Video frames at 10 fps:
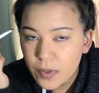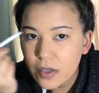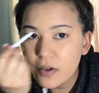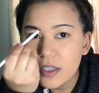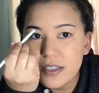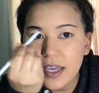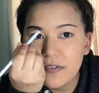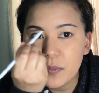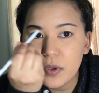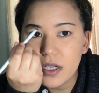But notice I
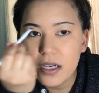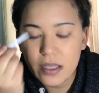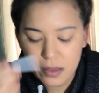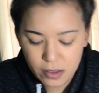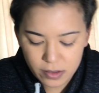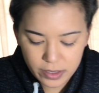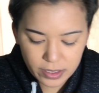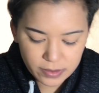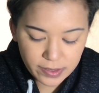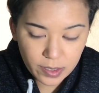haven't put anything on
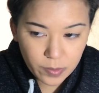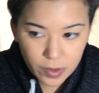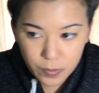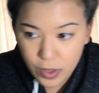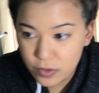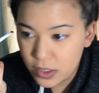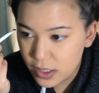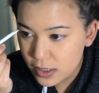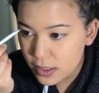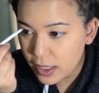the inside of my brow
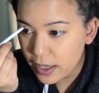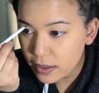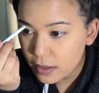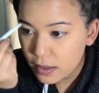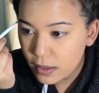just yet.